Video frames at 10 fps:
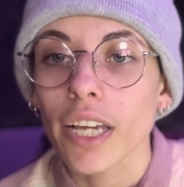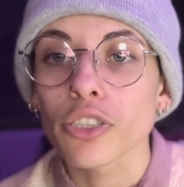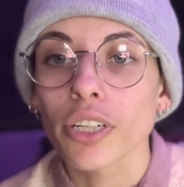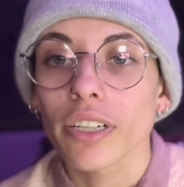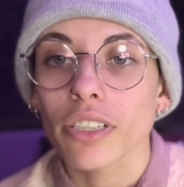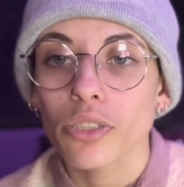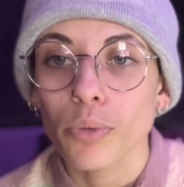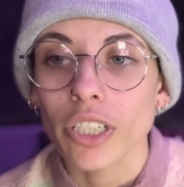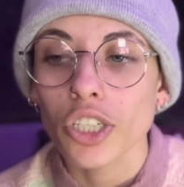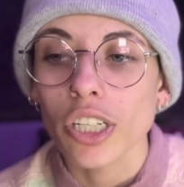and gender
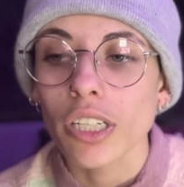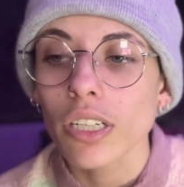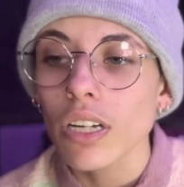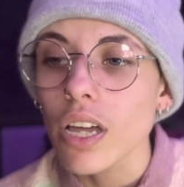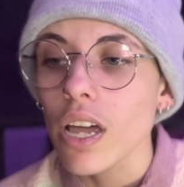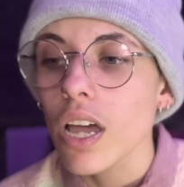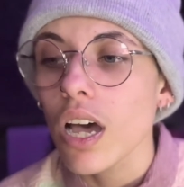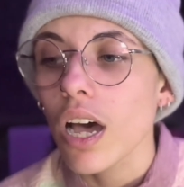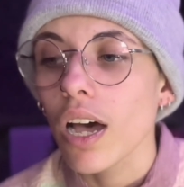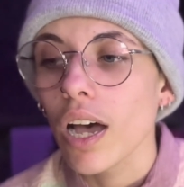expression.
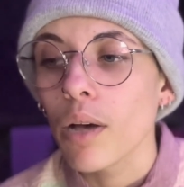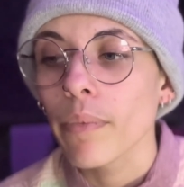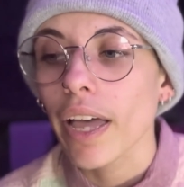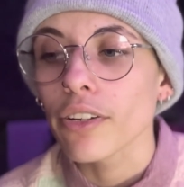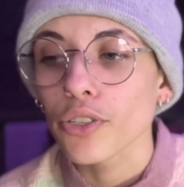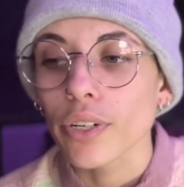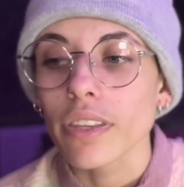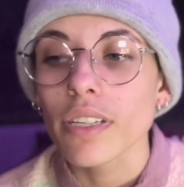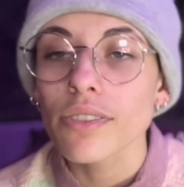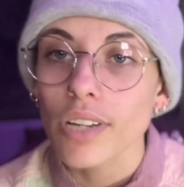And during
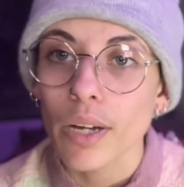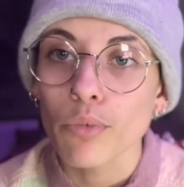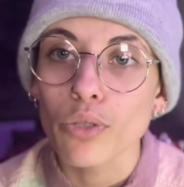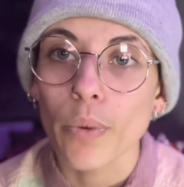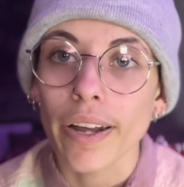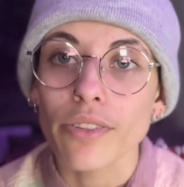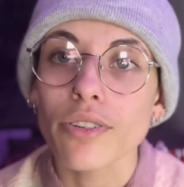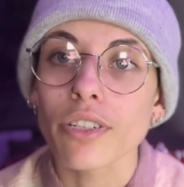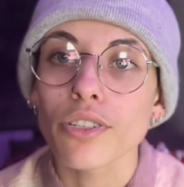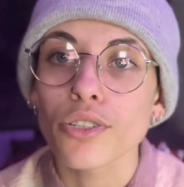this time was when I
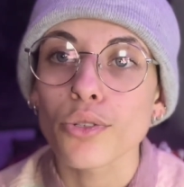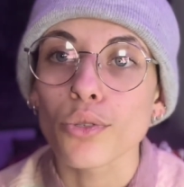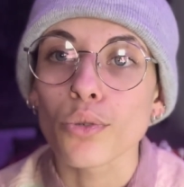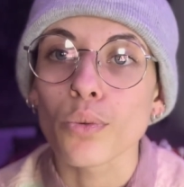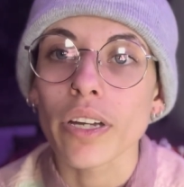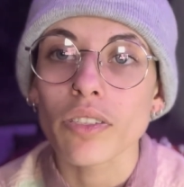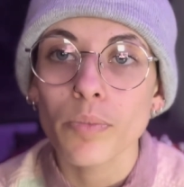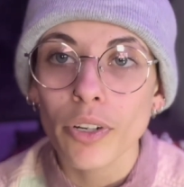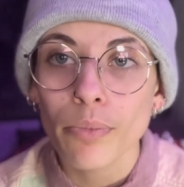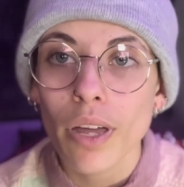started to
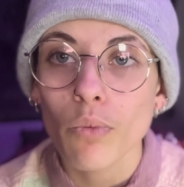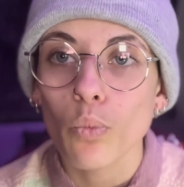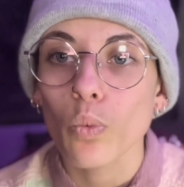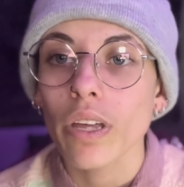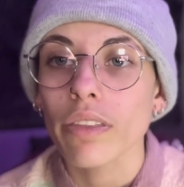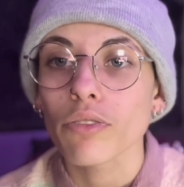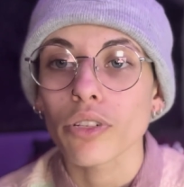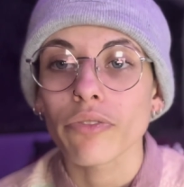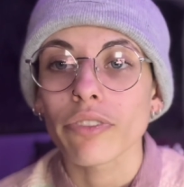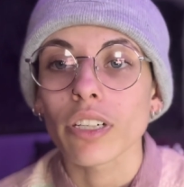experiment with
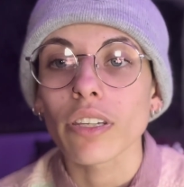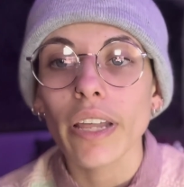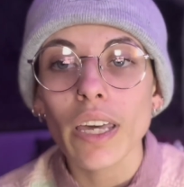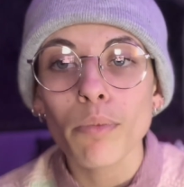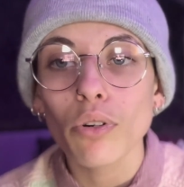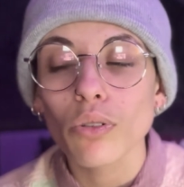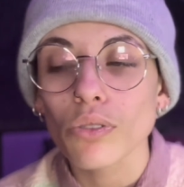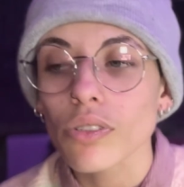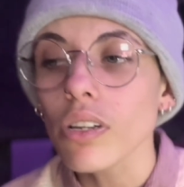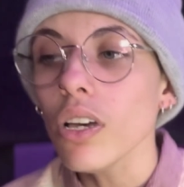different
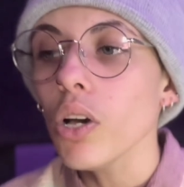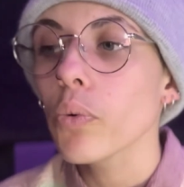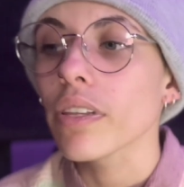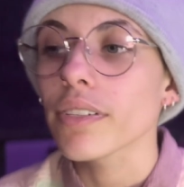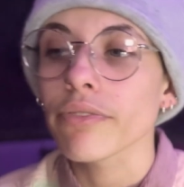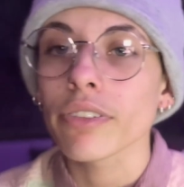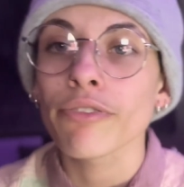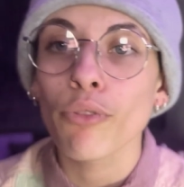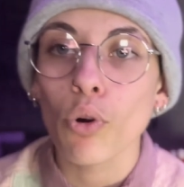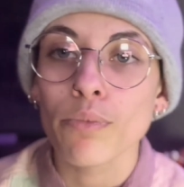labels, with different
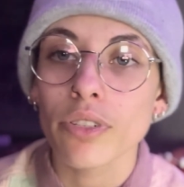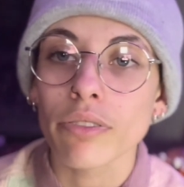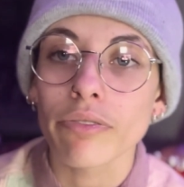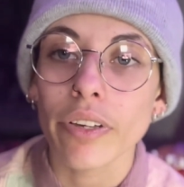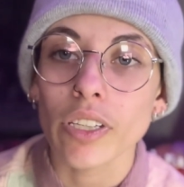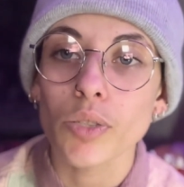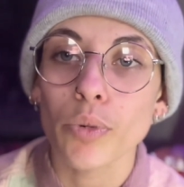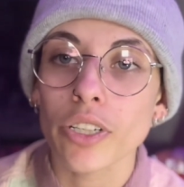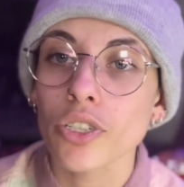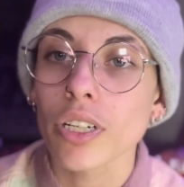forms of
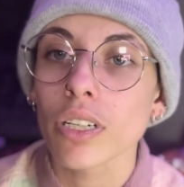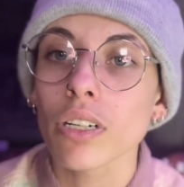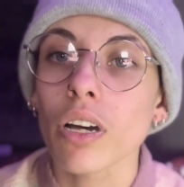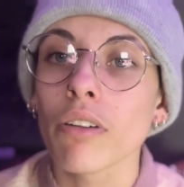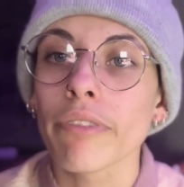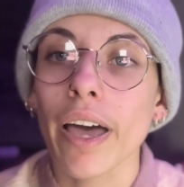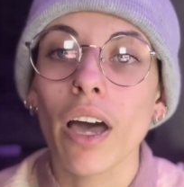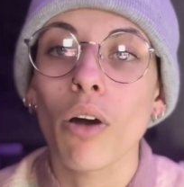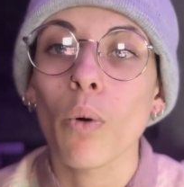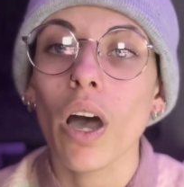expression of
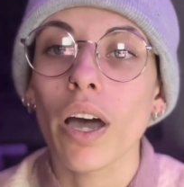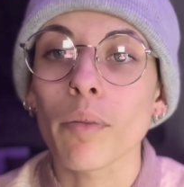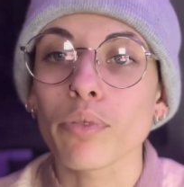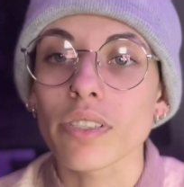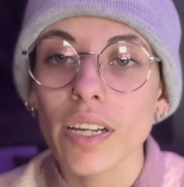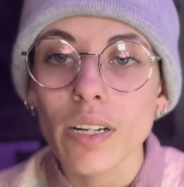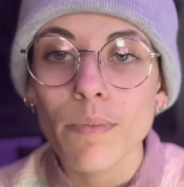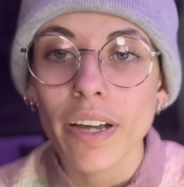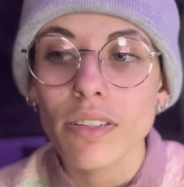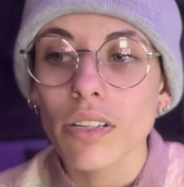how I presented
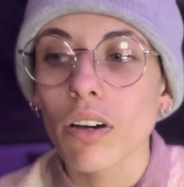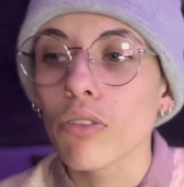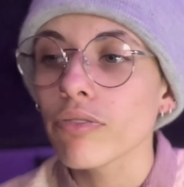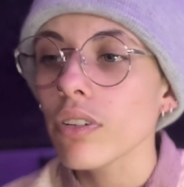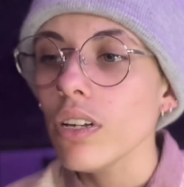myself.